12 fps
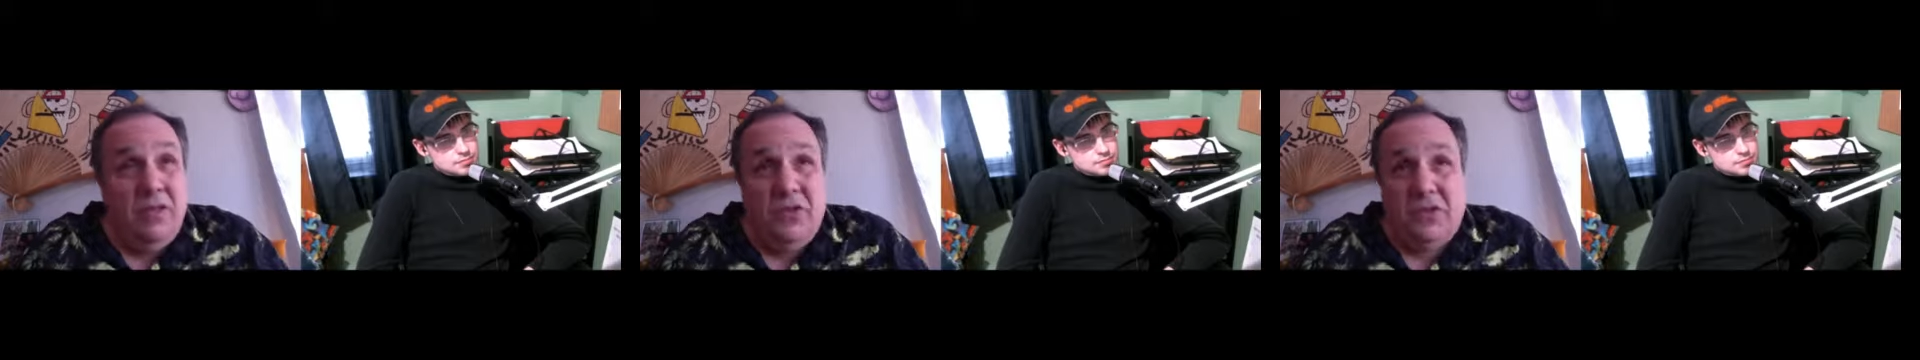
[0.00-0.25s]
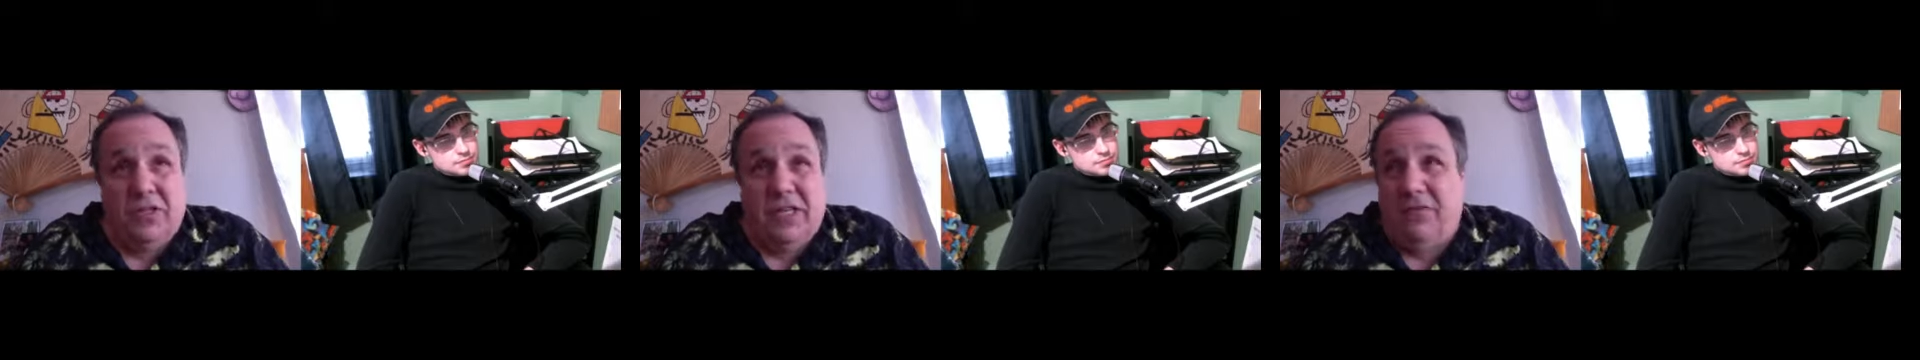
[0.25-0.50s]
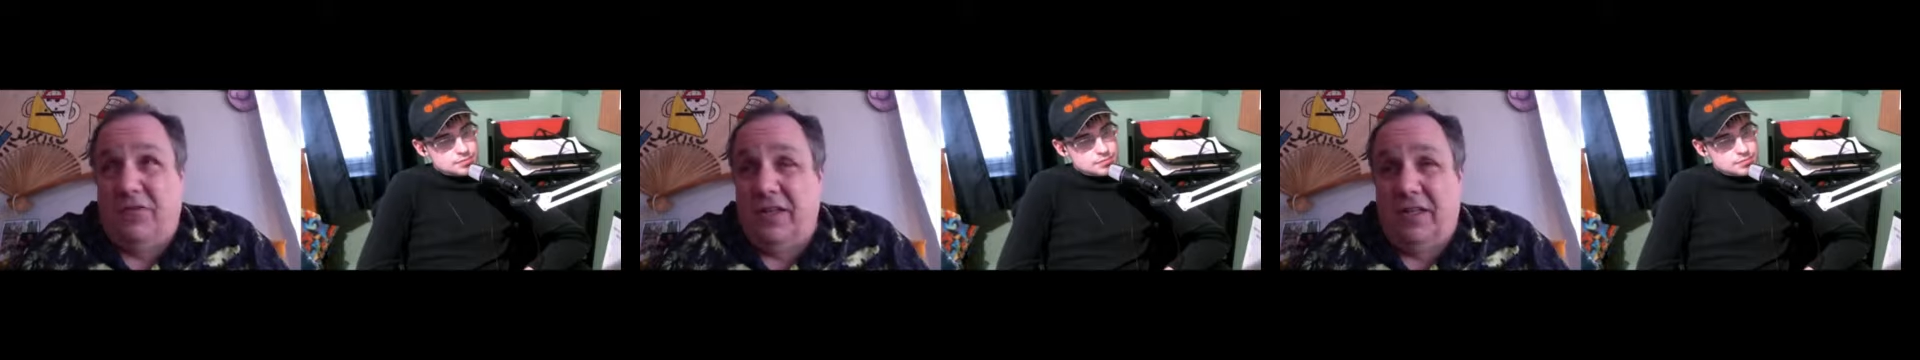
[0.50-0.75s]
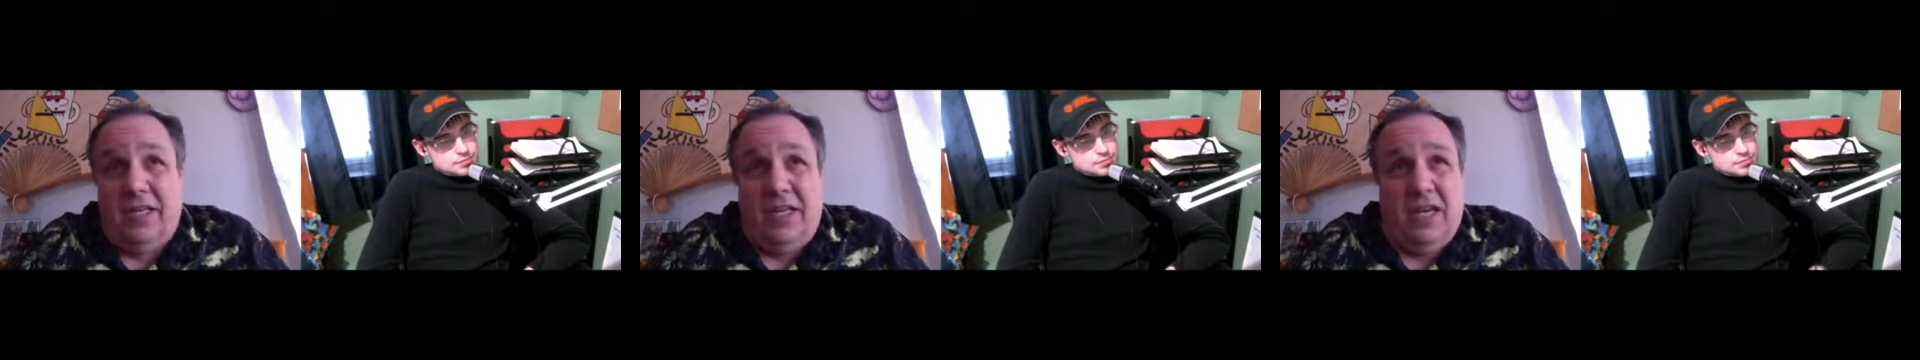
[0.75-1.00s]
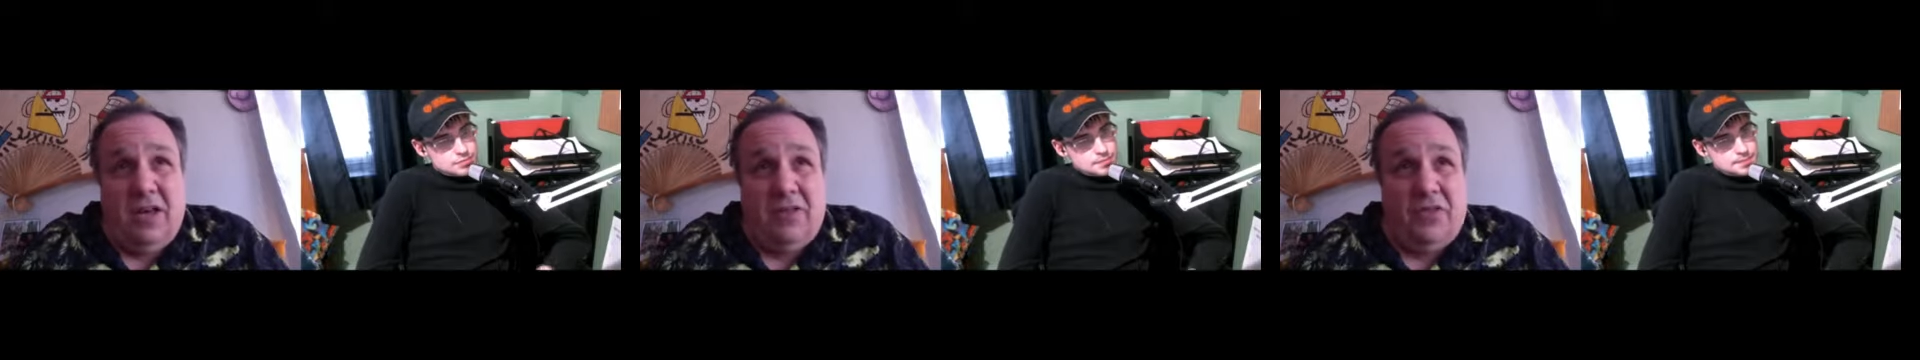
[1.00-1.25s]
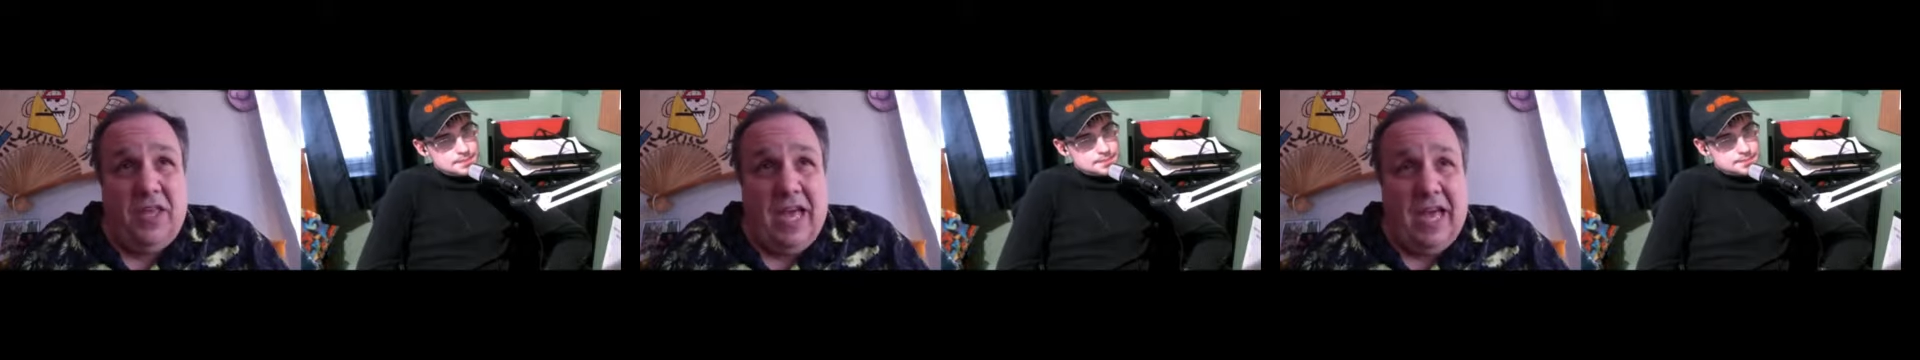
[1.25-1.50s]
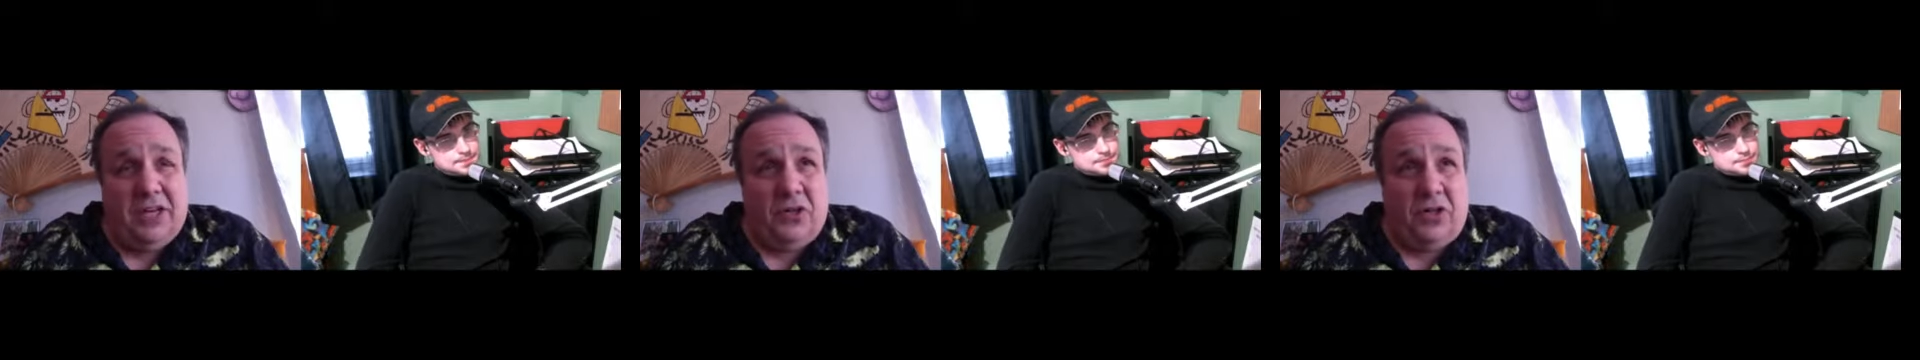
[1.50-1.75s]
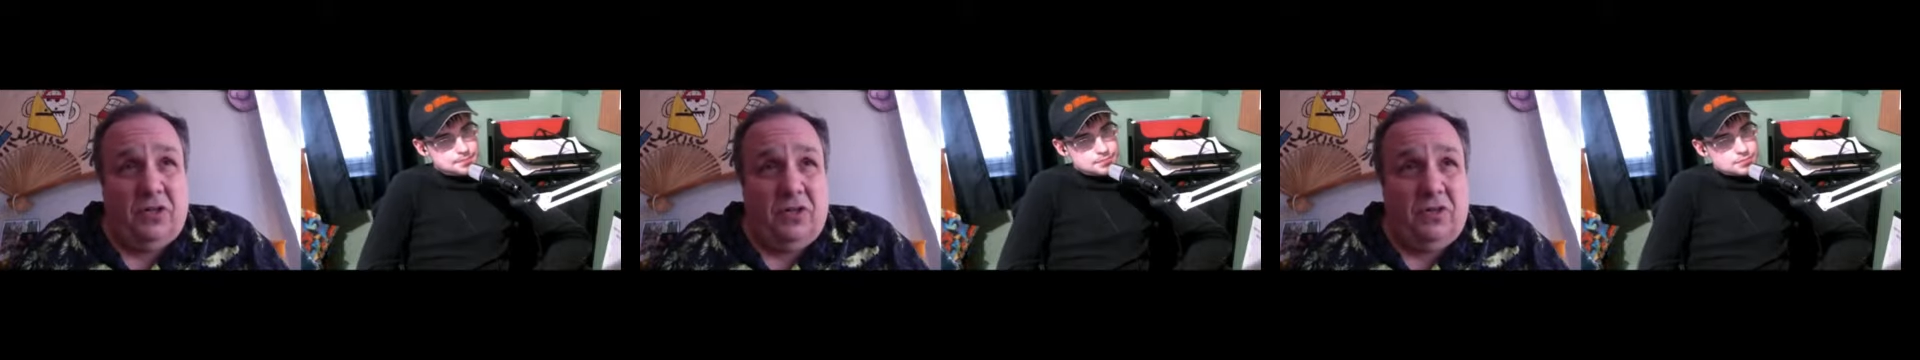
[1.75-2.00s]
there's definitely a
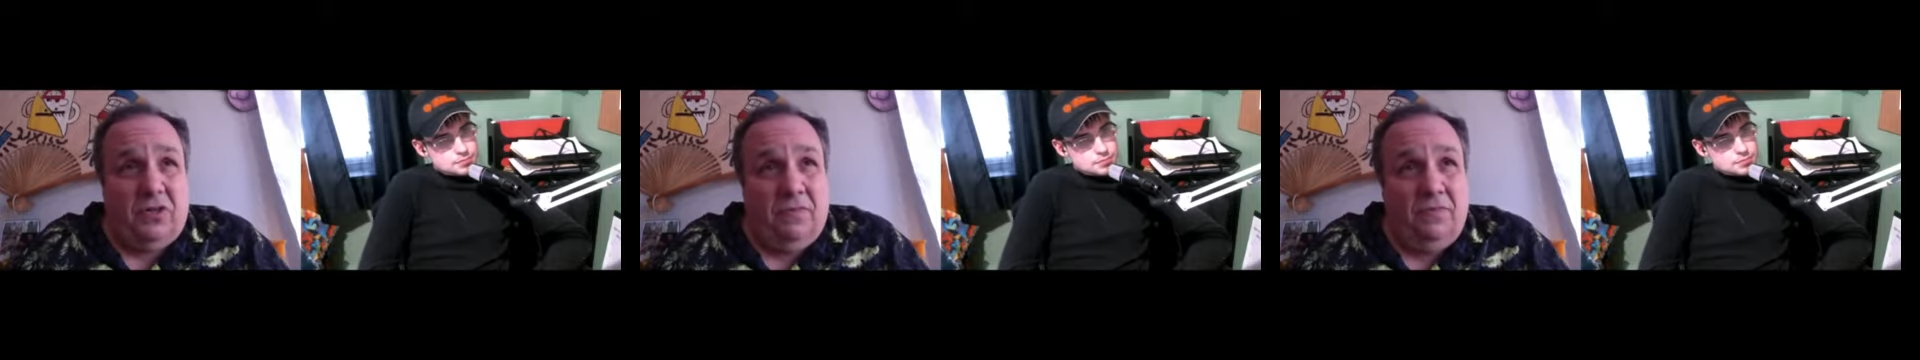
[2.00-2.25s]
theatrical